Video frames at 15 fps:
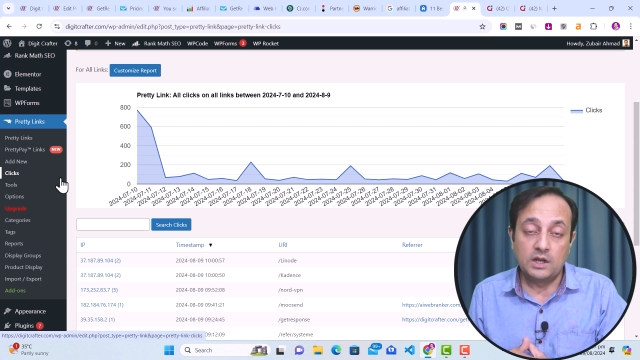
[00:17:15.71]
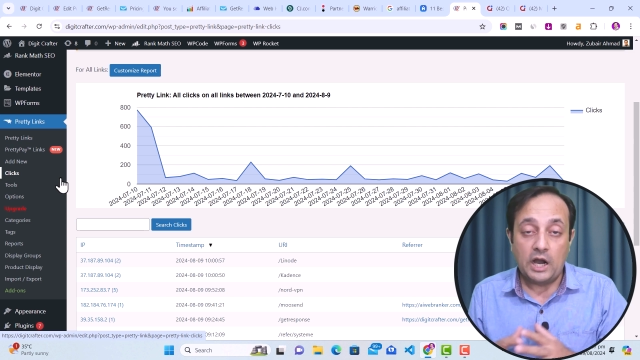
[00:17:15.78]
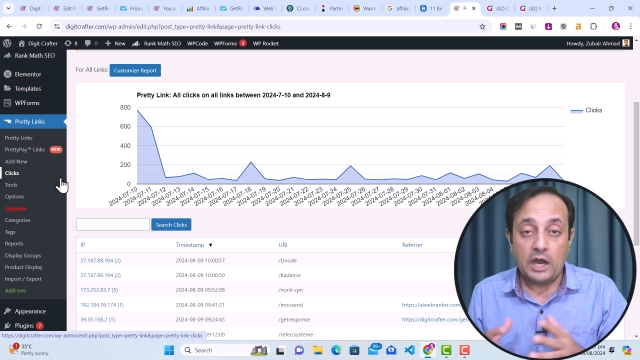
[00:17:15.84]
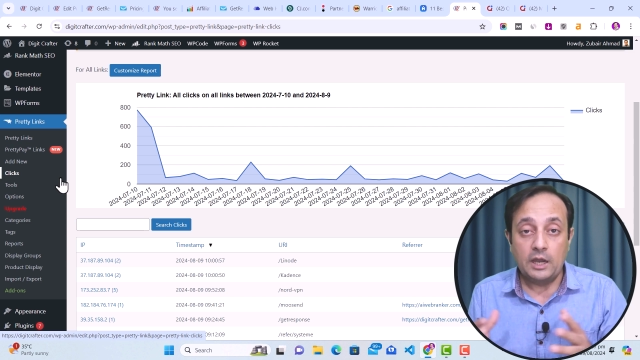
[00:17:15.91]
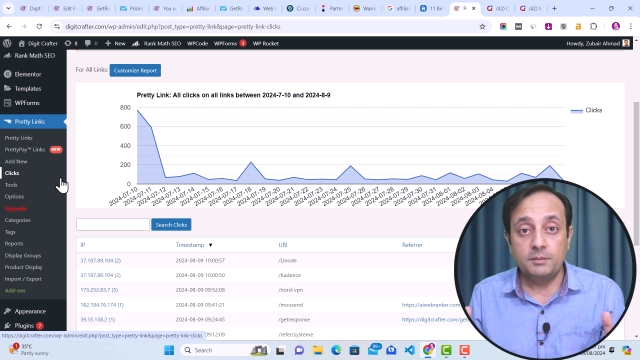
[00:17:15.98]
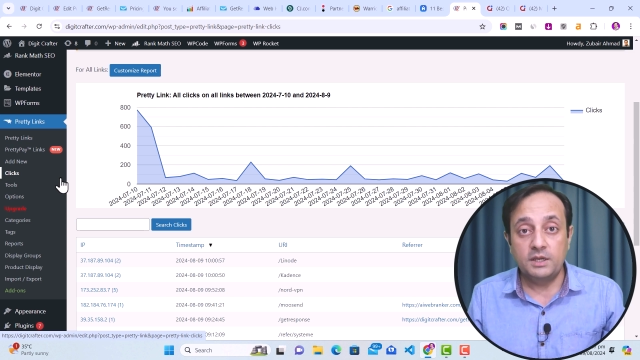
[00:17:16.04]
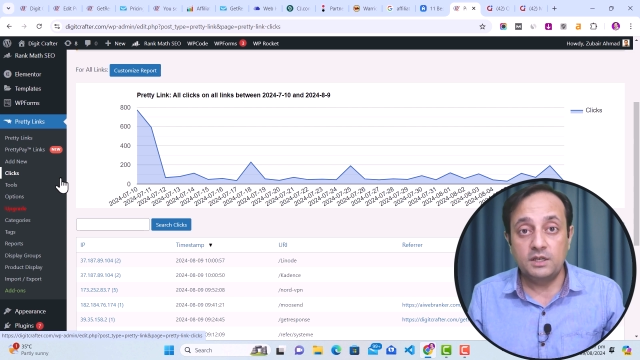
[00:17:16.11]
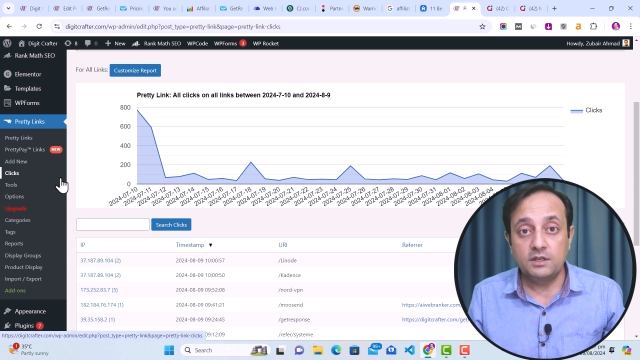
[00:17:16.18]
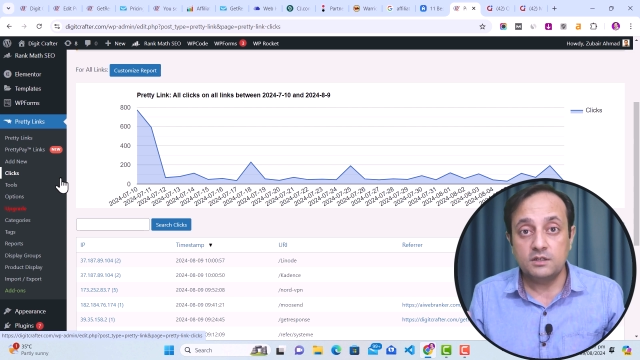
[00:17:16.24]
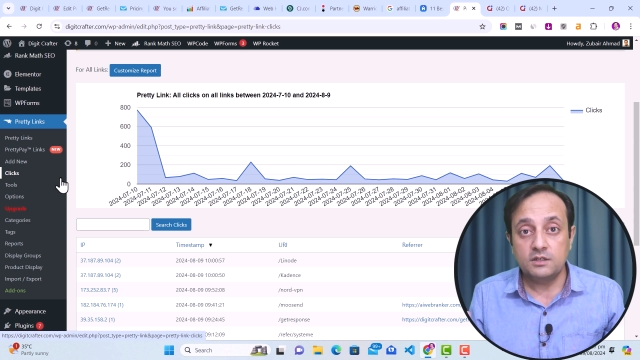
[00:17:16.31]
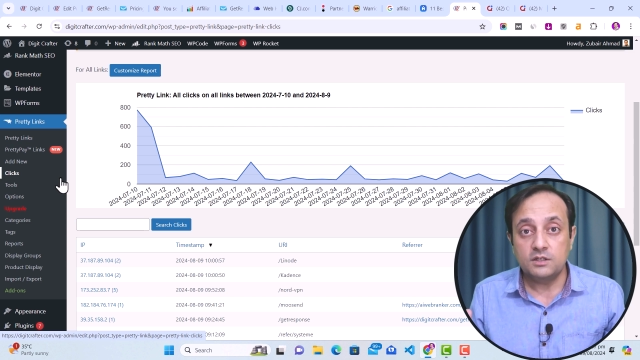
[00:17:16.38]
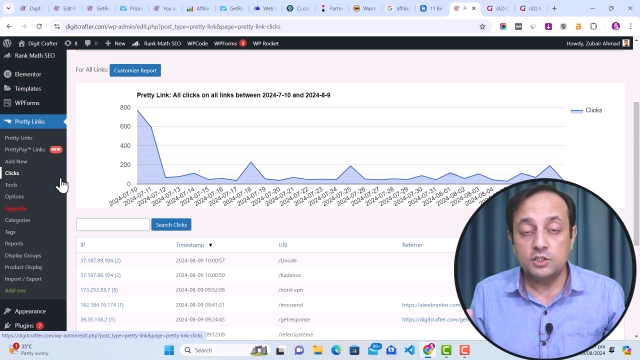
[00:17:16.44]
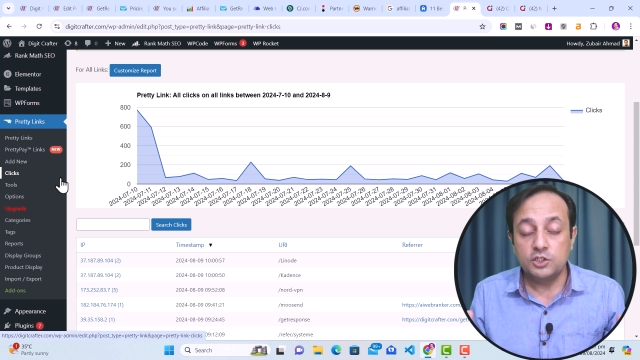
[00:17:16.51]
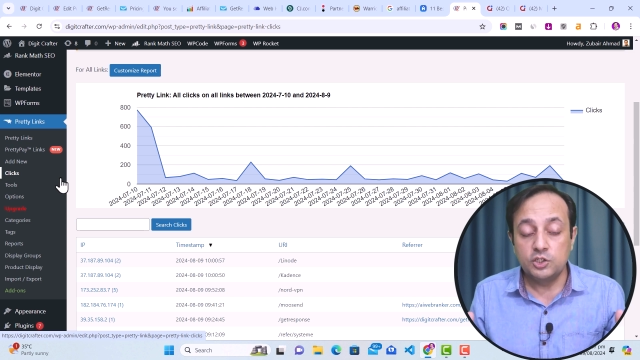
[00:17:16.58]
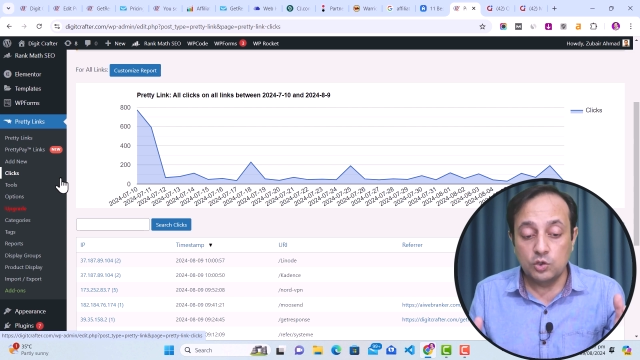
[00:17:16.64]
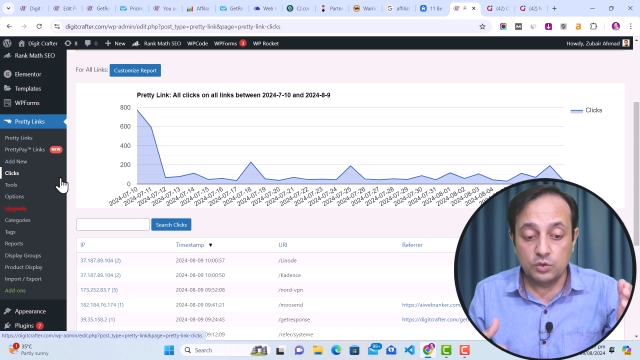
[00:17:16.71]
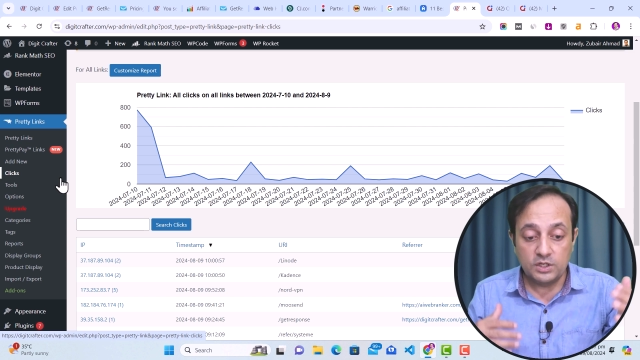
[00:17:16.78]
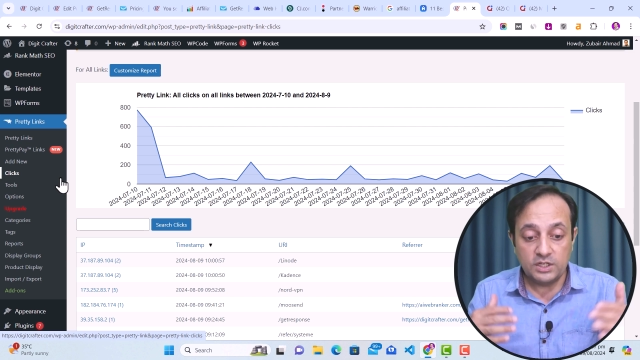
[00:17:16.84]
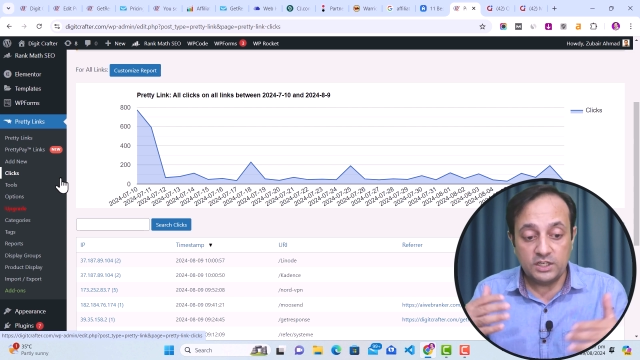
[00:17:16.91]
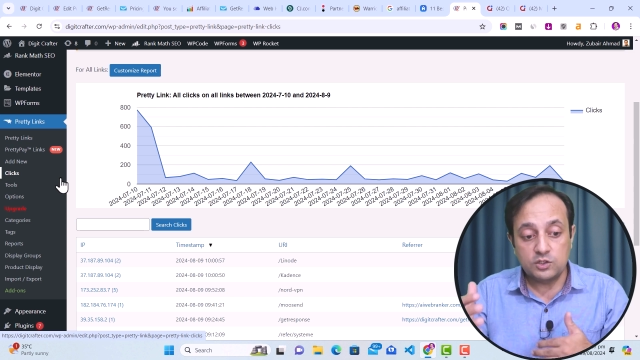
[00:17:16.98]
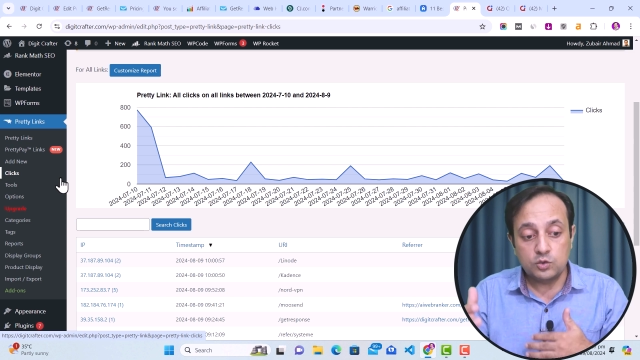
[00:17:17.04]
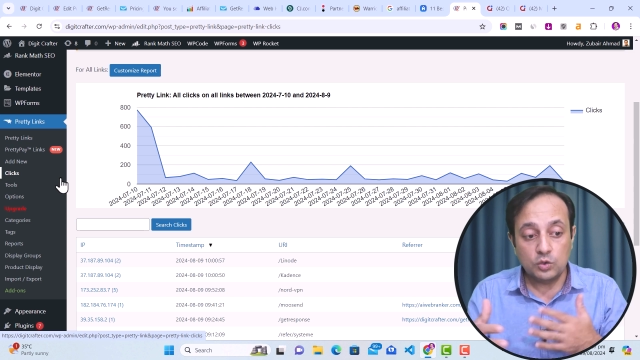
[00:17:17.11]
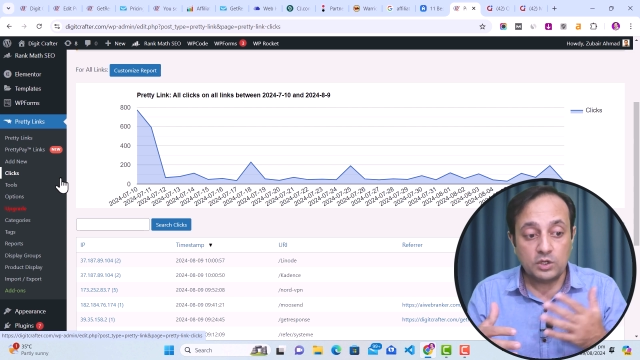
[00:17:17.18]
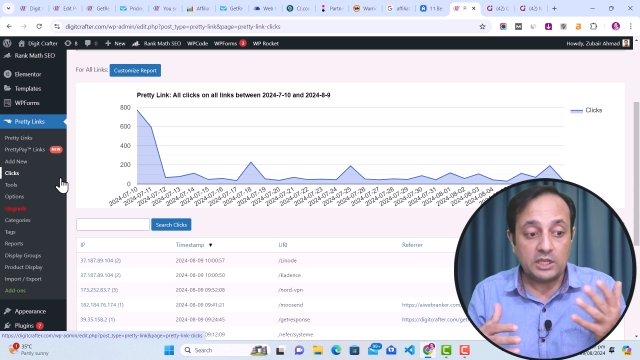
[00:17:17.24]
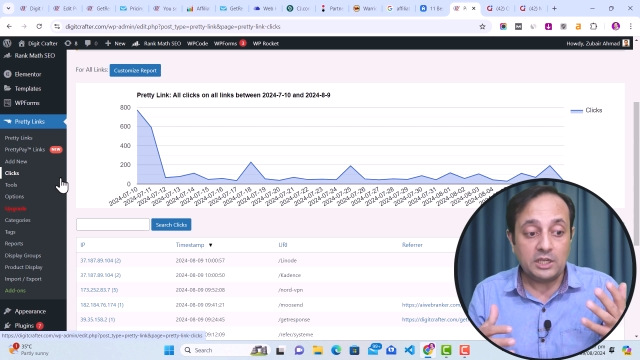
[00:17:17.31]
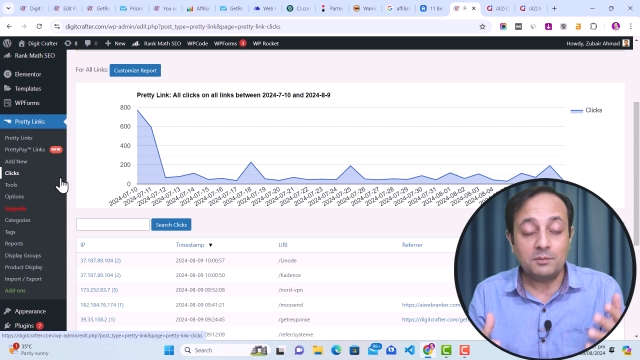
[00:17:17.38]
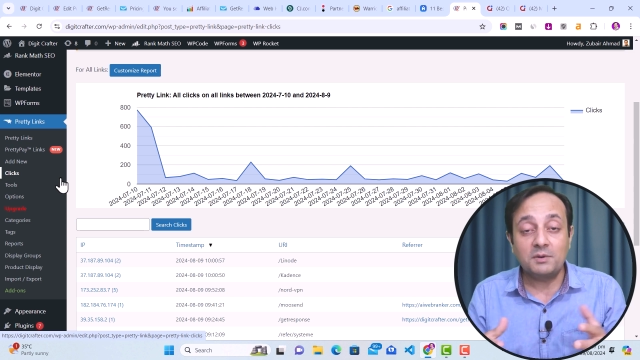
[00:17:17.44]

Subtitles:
I mean, you need to keep